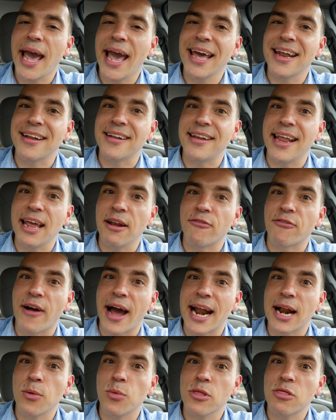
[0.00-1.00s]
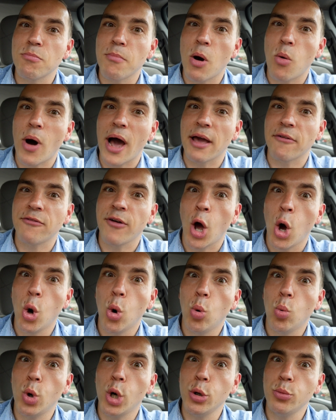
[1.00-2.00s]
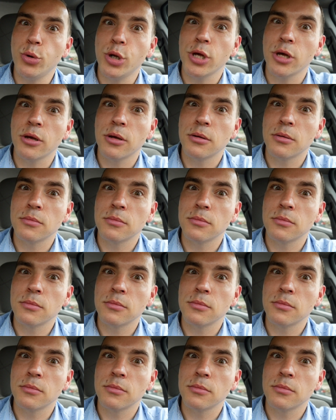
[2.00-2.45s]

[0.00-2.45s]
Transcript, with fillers: and a date Friday with my wife. Woot!